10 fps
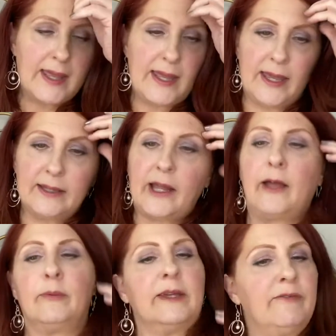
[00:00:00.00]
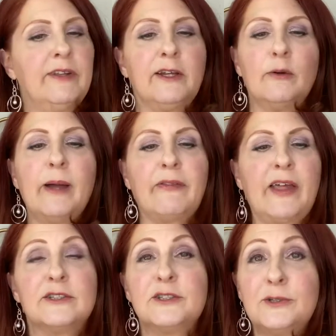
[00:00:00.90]
and I'll make a video about
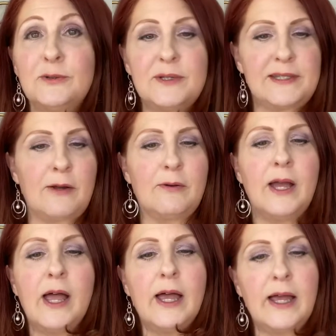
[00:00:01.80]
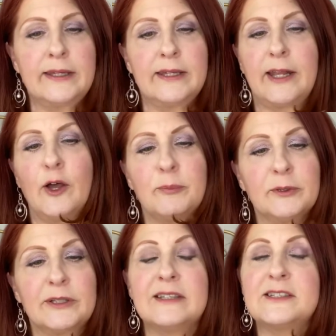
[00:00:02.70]
that too. So again, I hope
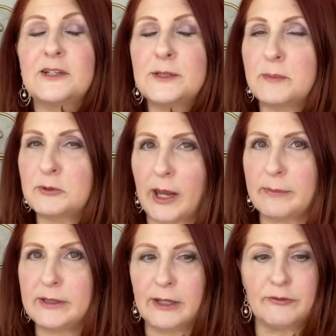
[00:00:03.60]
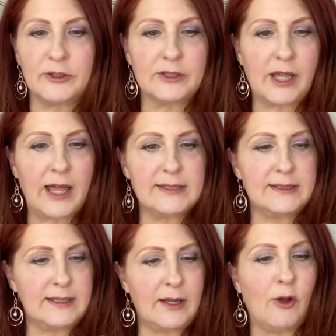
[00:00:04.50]
you'll consider subscribing if you're not
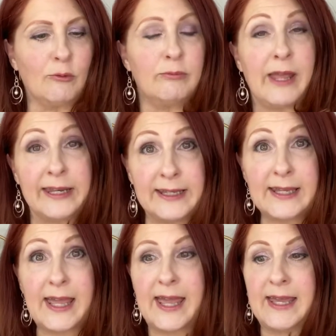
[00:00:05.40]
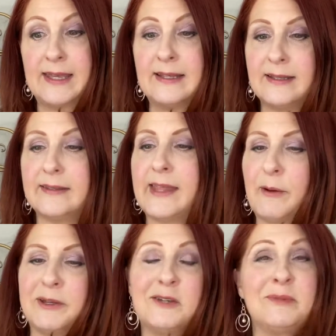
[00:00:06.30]
already, and that
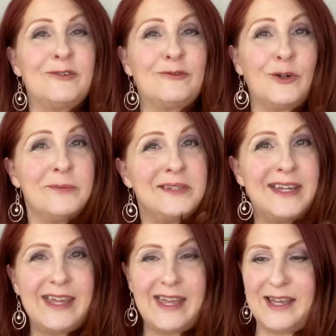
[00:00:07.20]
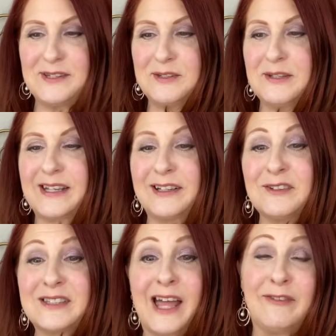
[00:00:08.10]
way you'll be informed as soon as that
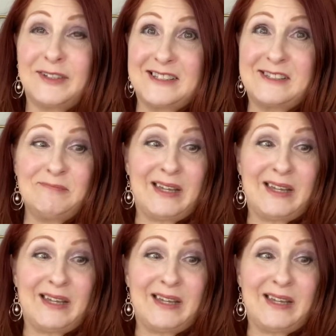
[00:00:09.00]
goes live, because